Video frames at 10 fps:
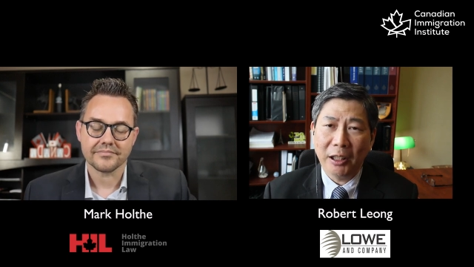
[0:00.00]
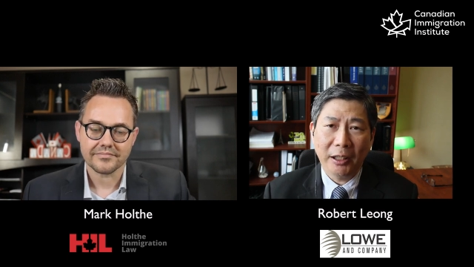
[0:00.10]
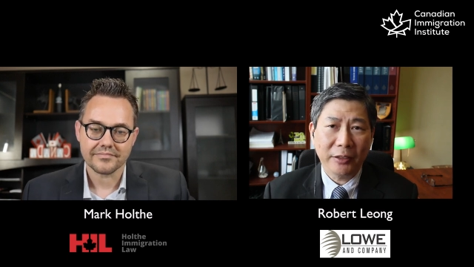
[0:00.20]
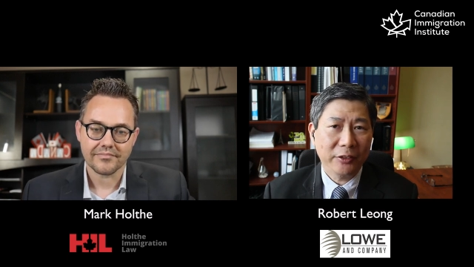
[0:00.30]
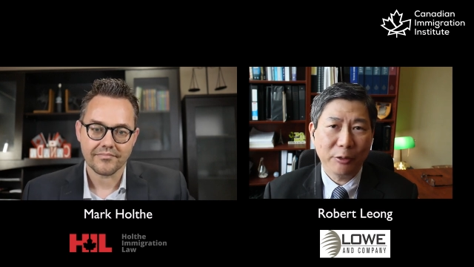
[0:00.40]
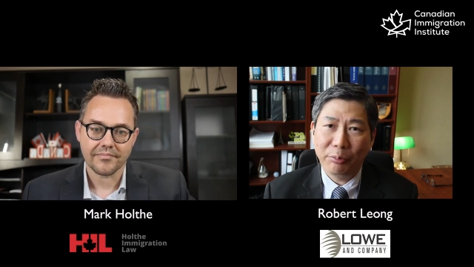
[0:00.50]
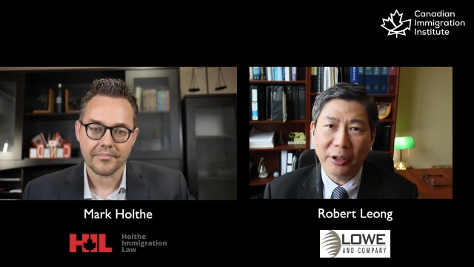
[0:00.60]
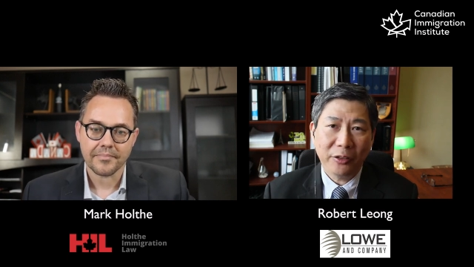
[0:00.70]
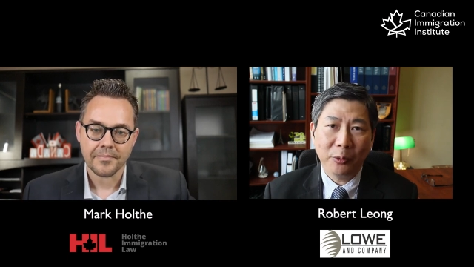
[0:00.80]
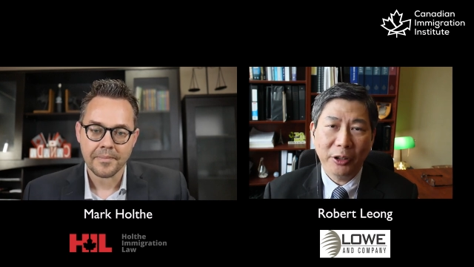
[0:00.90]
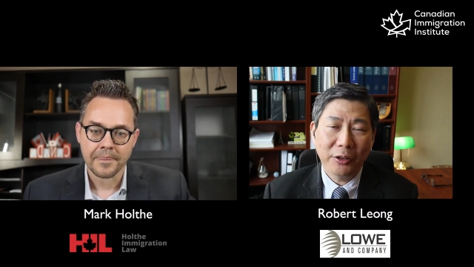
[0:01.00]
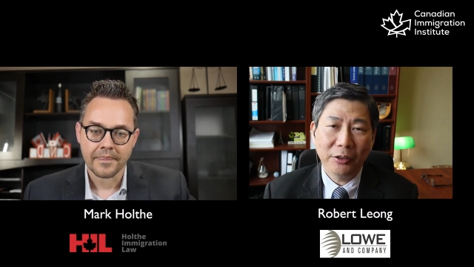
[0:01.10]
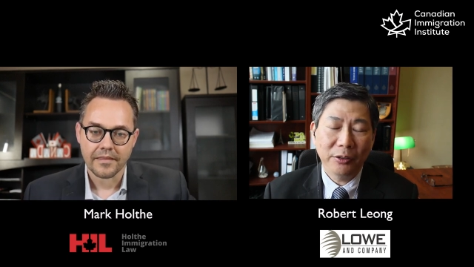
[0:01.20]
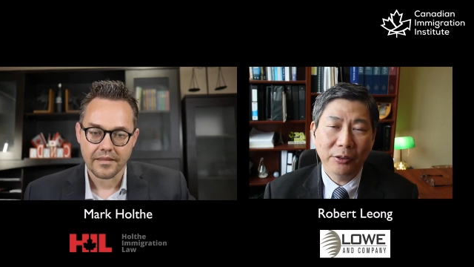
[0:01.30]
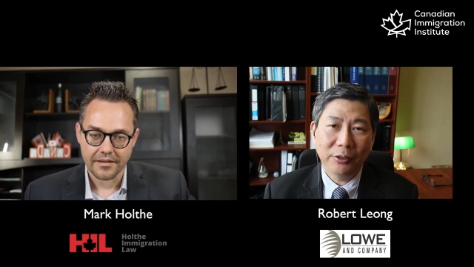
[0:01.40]
Speaker 1: That's the best way
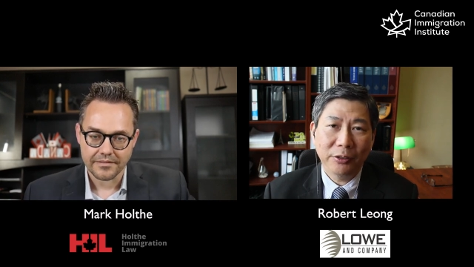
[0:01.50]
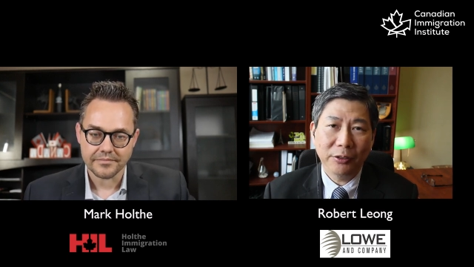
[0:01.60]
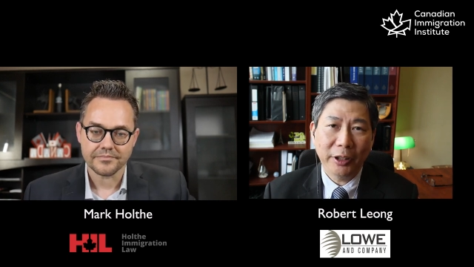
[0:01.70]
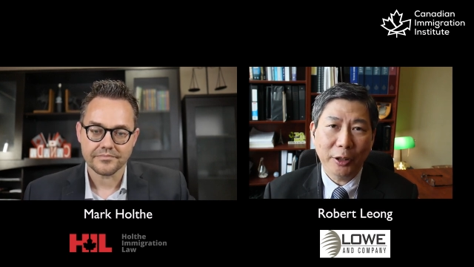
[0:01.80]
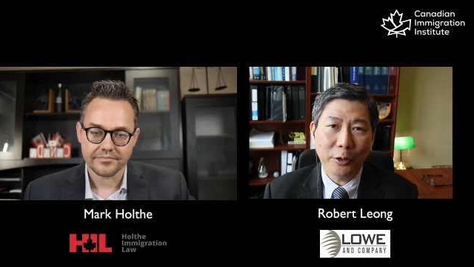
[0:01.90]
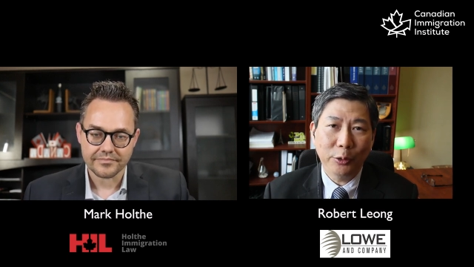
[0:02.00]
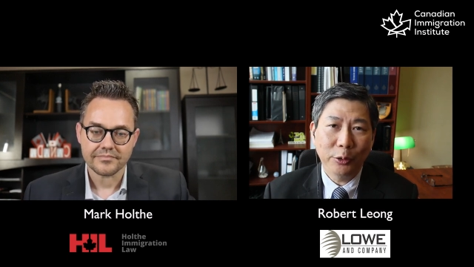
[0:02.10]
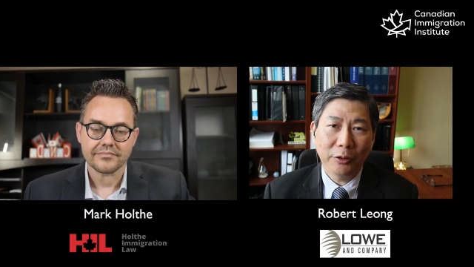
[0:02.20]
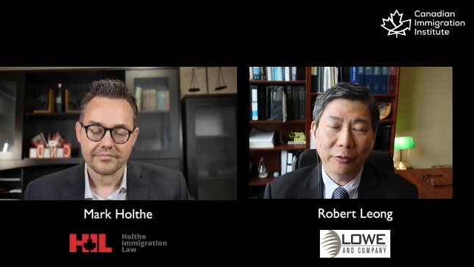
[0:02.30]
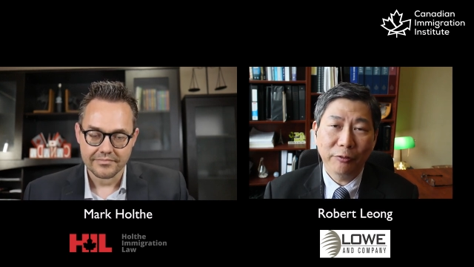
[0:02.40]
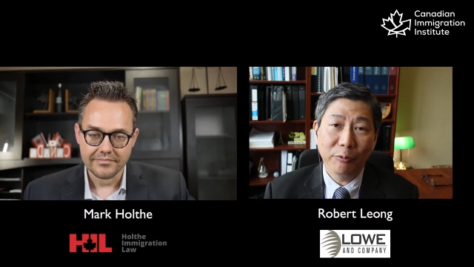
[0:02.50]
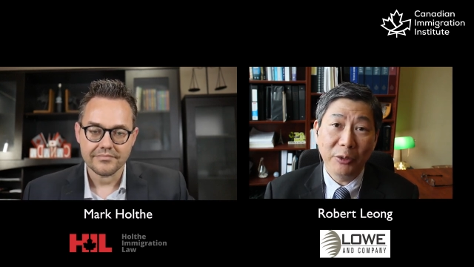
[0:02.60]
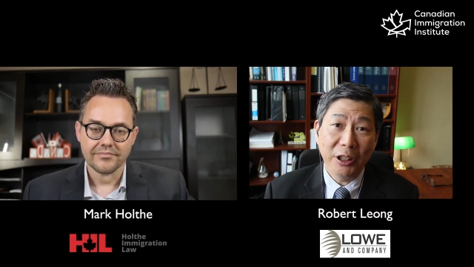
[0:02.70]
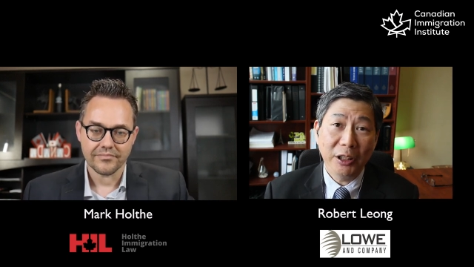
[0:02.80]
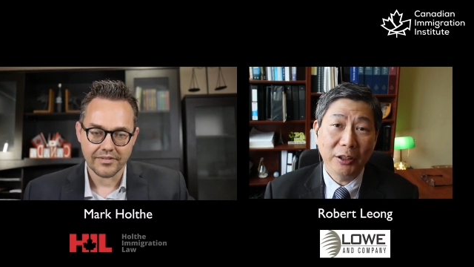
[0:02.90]
to get hold of
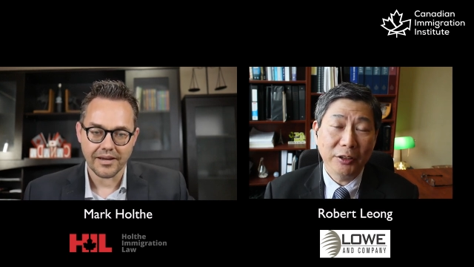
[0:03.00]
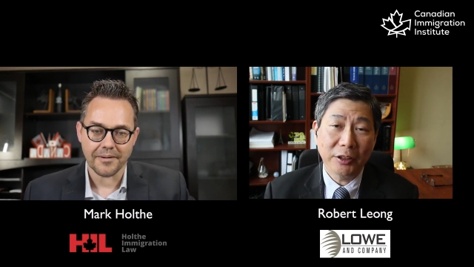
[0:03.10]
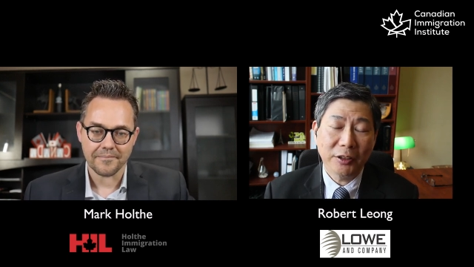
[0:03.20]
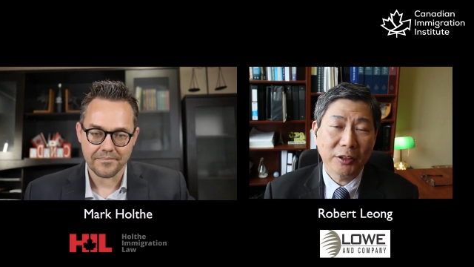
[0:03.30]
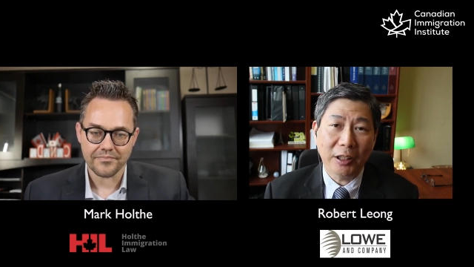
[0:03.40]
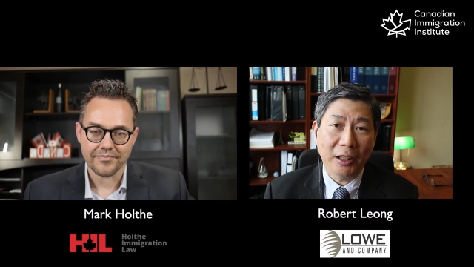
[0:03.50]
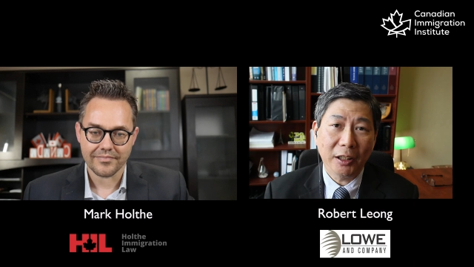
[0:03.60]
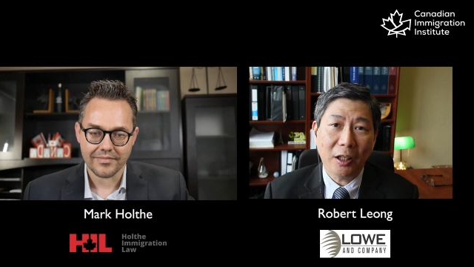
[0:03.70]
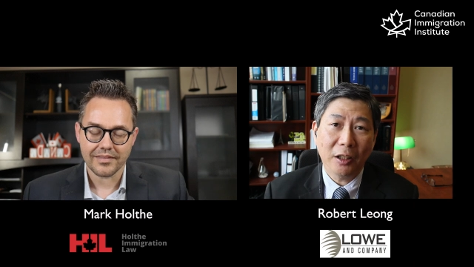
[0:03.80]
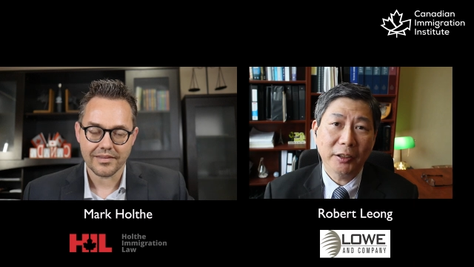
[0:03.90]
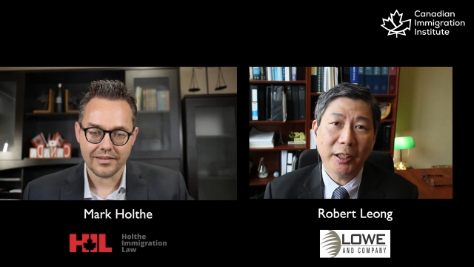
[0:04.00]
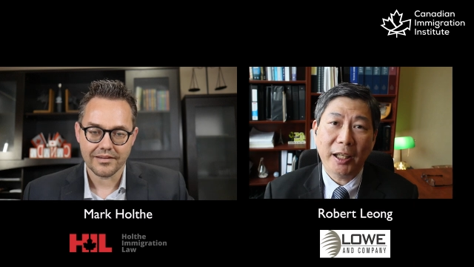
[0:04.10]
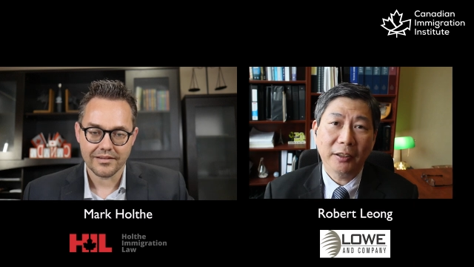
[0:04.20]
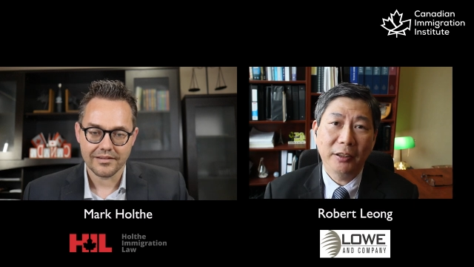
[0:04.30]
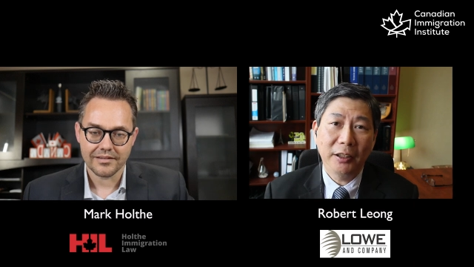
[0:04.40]
me, and just
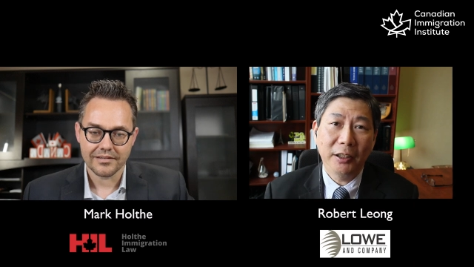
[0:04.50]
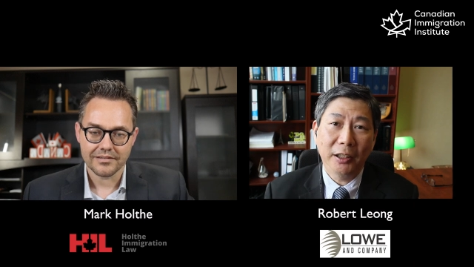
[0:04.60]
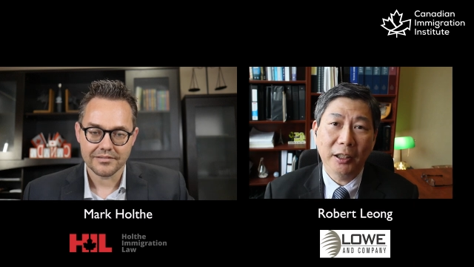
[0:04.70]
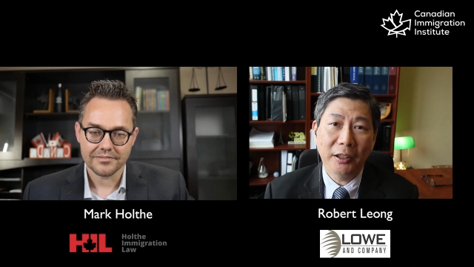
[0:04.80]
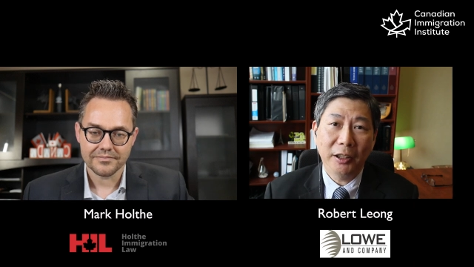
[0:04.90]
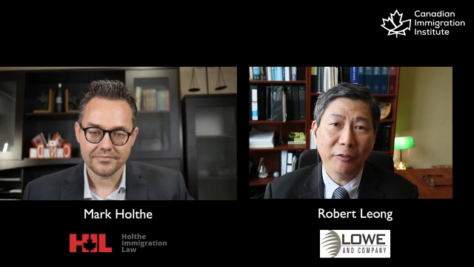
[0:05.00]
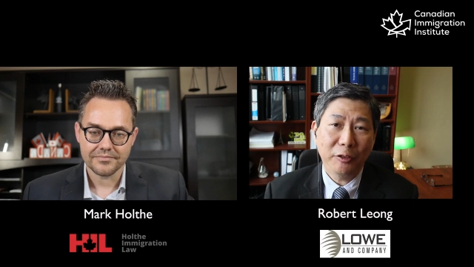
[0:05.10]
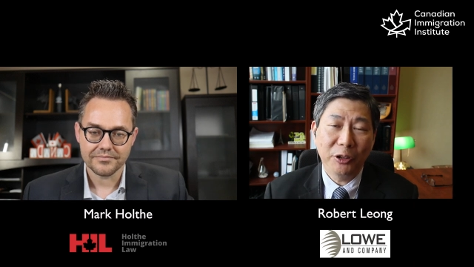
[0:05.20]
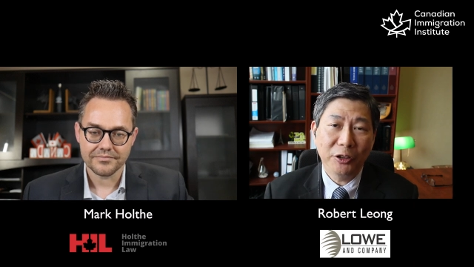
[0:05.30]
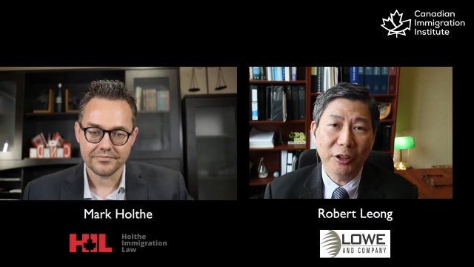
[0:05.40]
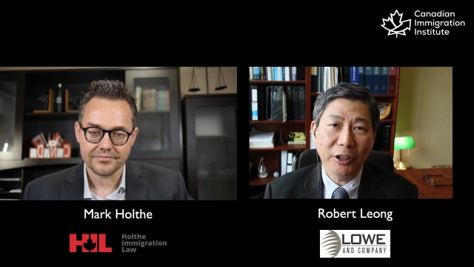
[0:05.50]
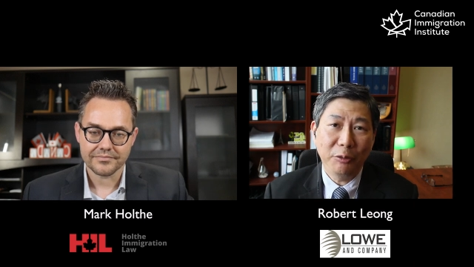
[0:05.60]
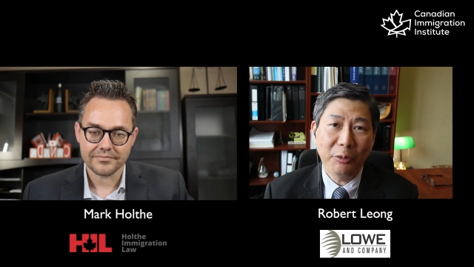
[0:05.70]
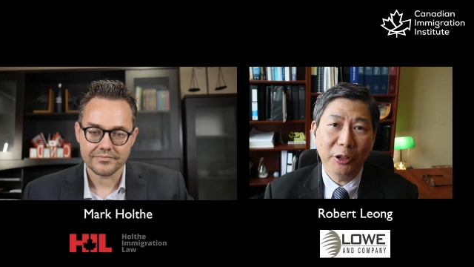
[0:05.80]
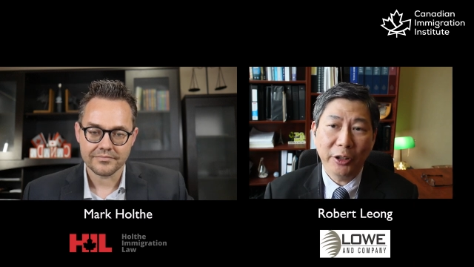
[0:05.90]
contact the information
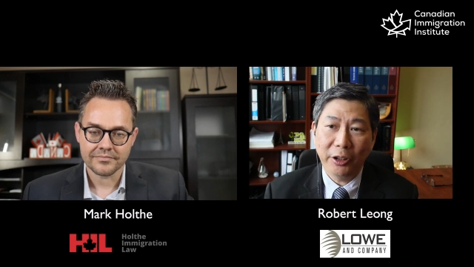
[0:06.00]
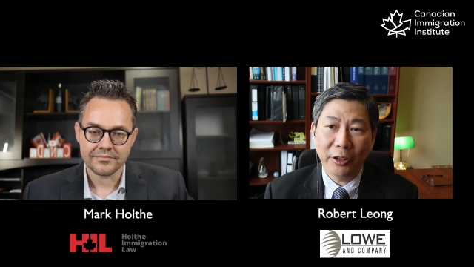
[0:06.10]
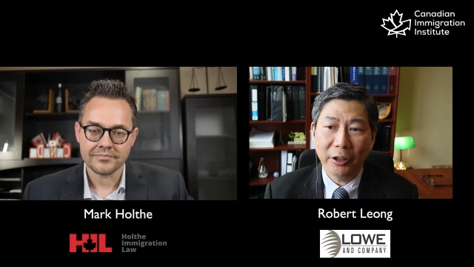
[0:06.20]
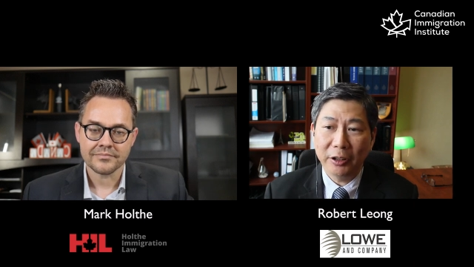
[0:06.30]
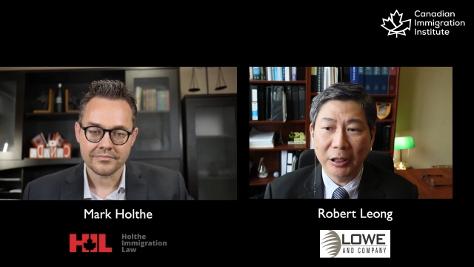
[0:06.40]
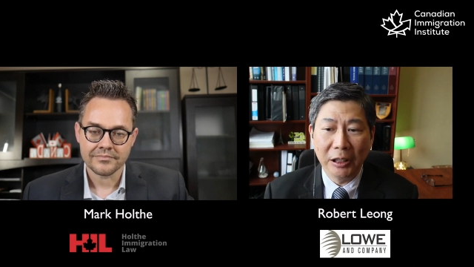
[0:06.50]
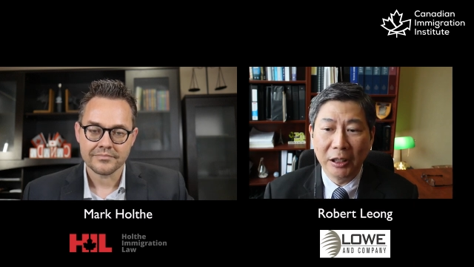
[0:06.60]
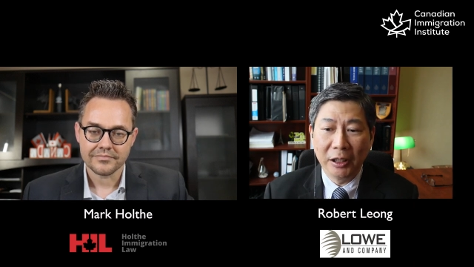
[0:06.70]
email there. And